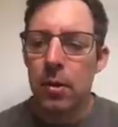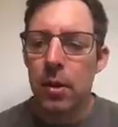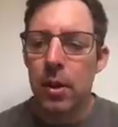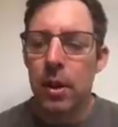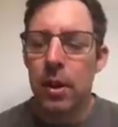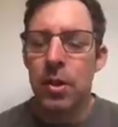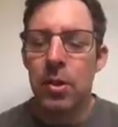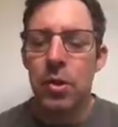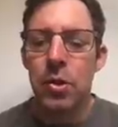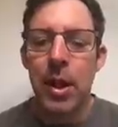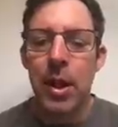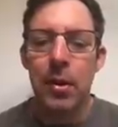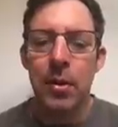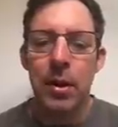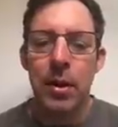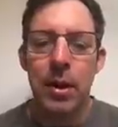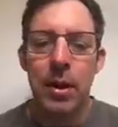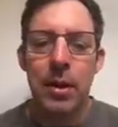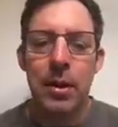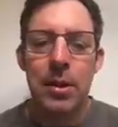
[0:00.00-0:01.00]
In
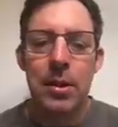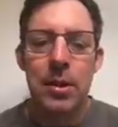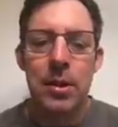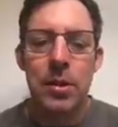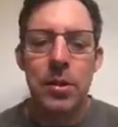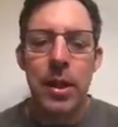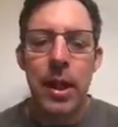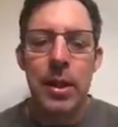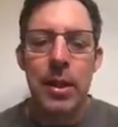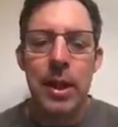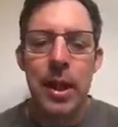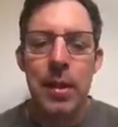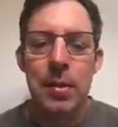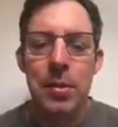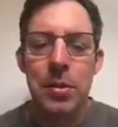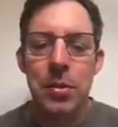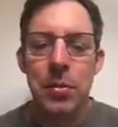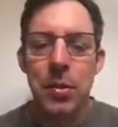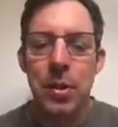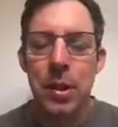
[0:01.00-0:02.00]
drought and these dry
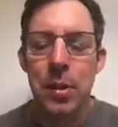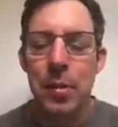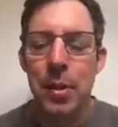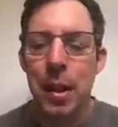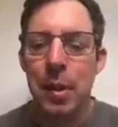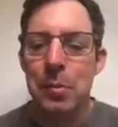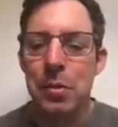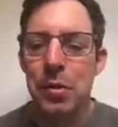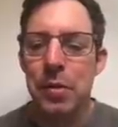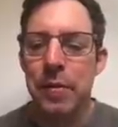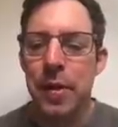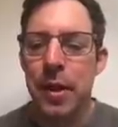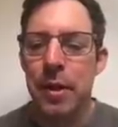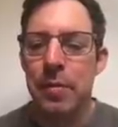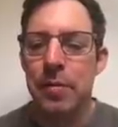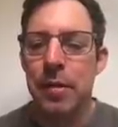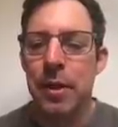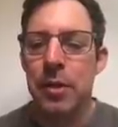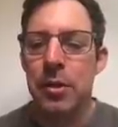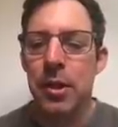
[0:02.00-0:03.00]
times, one of the problems we've had on
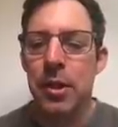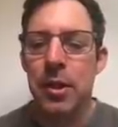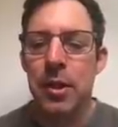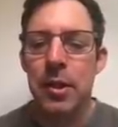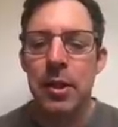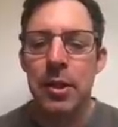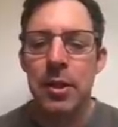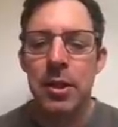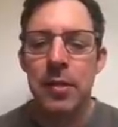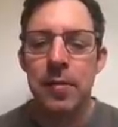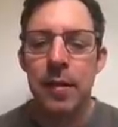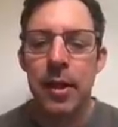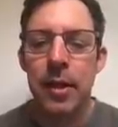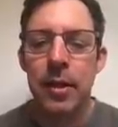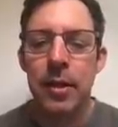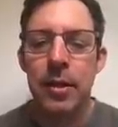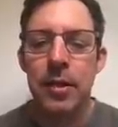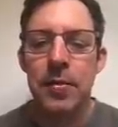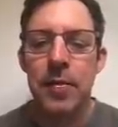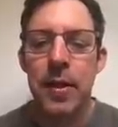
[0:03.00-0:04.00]
fires like the Dixie Fire
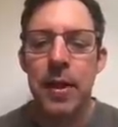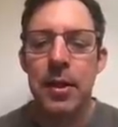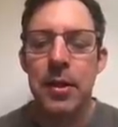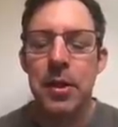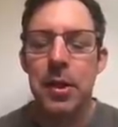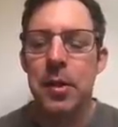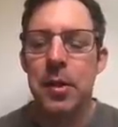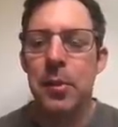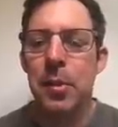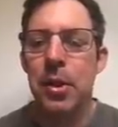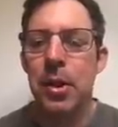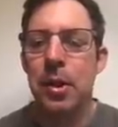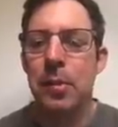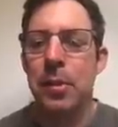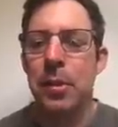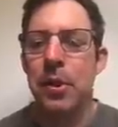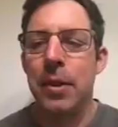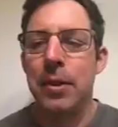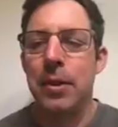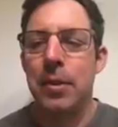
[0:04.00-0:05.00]
and this fire is that the burning
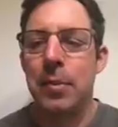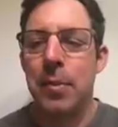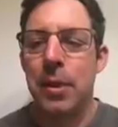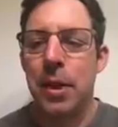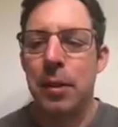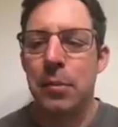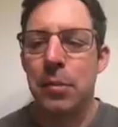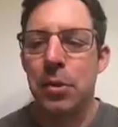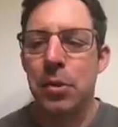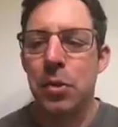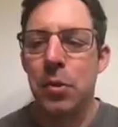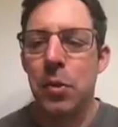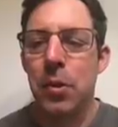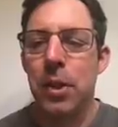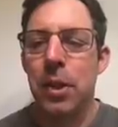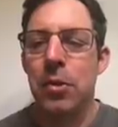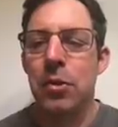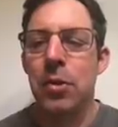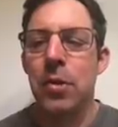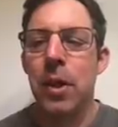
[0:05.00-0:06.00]
period sometimes is
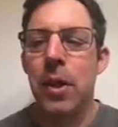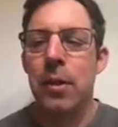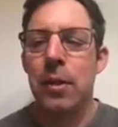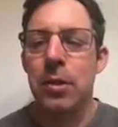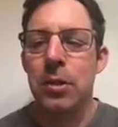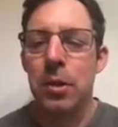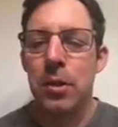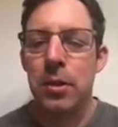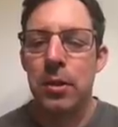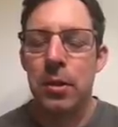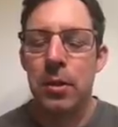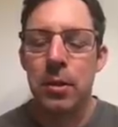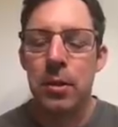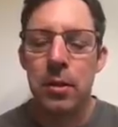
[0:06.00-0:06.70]
twenty-two hours long.